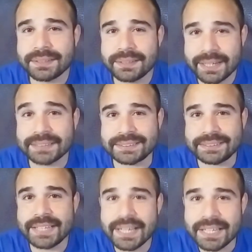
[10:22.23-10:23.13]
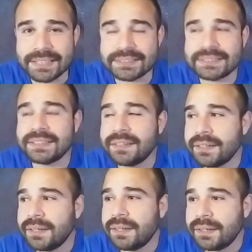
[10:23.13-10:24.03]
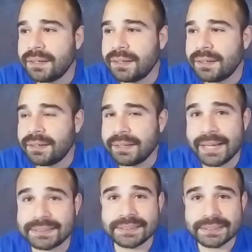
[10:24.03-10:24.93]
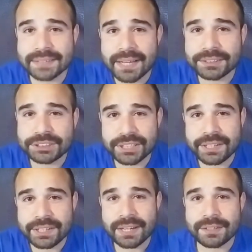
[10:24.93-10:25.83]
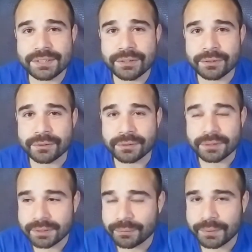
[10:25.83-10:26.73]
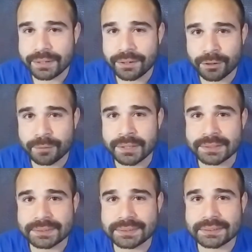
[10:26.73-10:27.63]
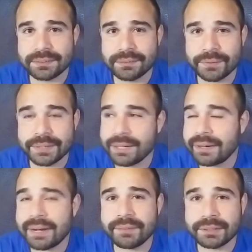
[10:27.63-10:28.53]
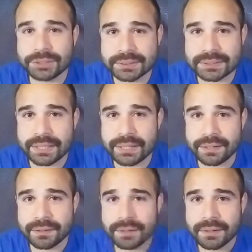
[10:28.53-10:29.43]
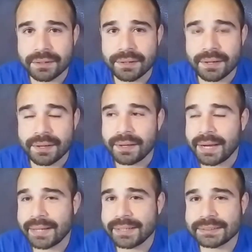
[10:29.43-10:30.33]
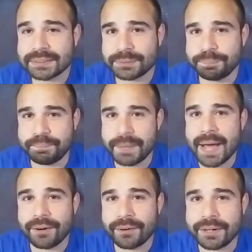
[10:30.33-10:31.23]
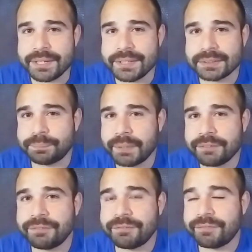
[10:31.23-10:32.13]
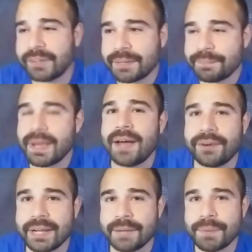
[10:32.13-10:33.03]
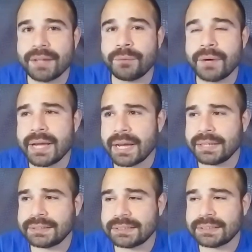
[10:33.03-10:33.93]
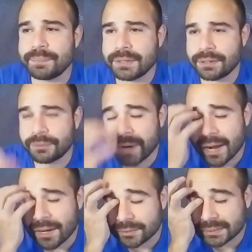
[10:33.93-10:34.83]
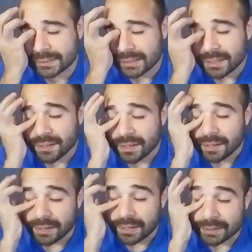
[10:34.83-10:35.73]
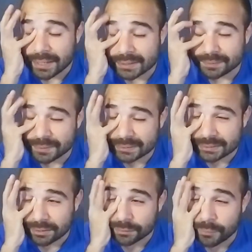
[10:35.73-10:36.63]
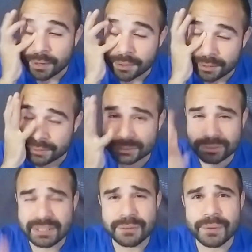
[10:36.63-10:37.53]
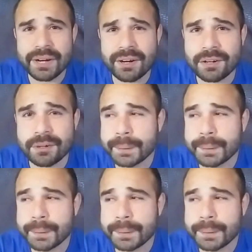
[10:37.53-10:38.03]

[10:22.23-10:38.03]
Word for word: yes, days. Yes, this is the kind of shit you got to do when you're homeless, when you don't have electricity. I had this battery, this big fucking battery. And by the way, I stopped at a Ralph's and got some distilled water, and it was really weird.